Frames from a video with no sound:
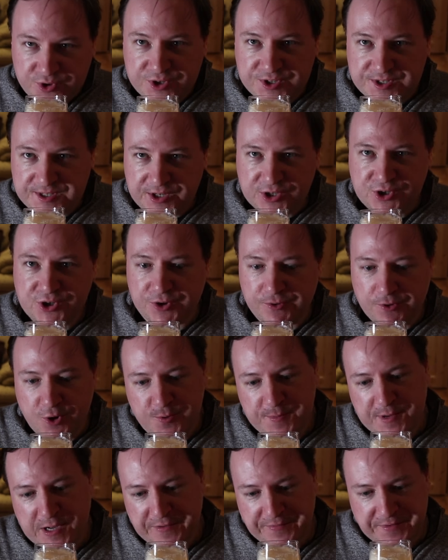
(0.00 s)
There's still a good
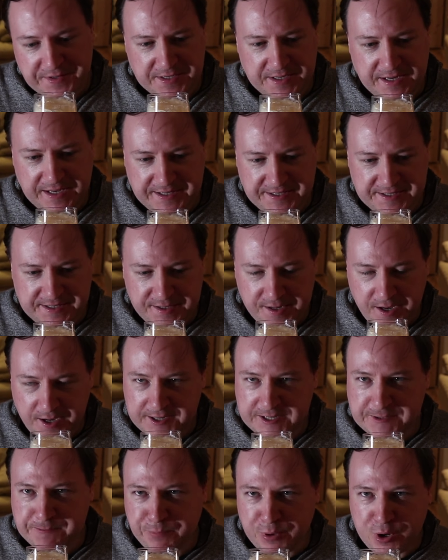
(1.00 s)
aroma of it. It's
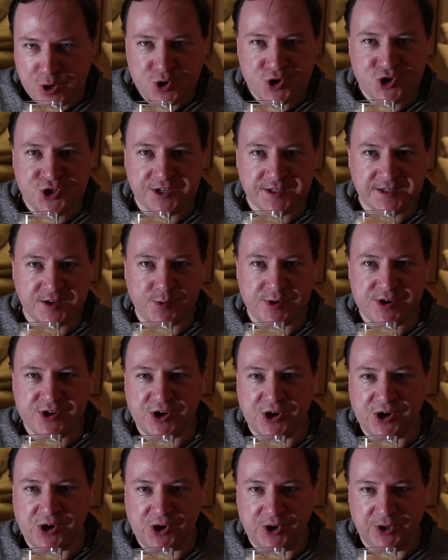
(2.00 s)
not as punchy as I
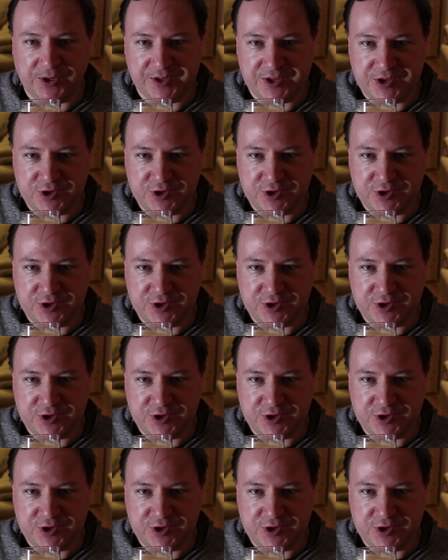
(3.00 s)
recall.